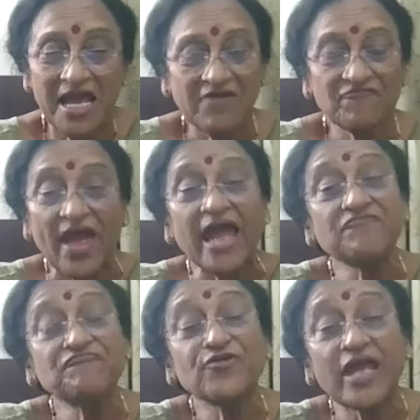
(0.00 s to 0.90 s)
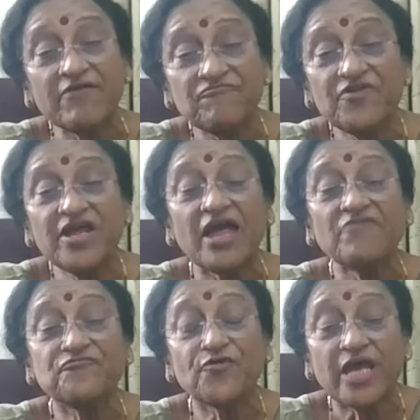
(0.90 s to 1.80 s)
And for
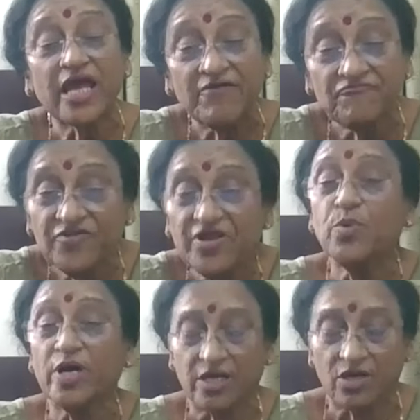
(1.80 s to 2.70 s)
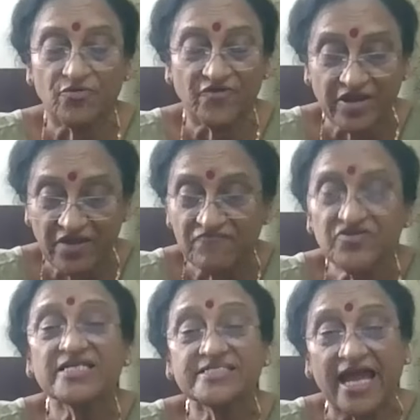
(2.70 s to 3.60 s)
every work or
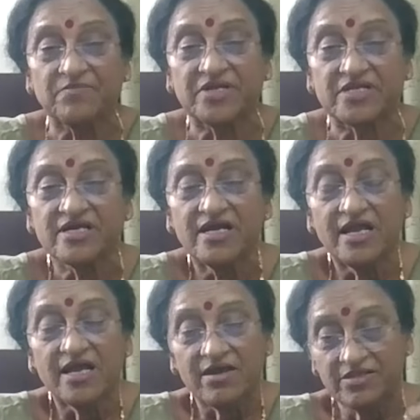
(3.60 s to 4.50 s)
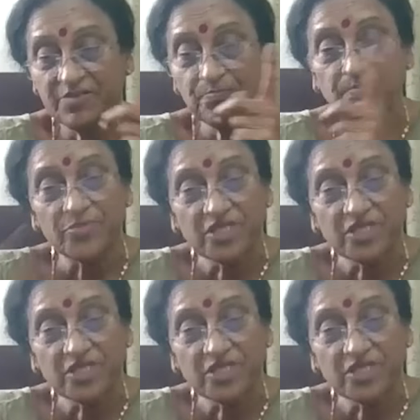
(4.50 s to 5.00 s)
every assignment, the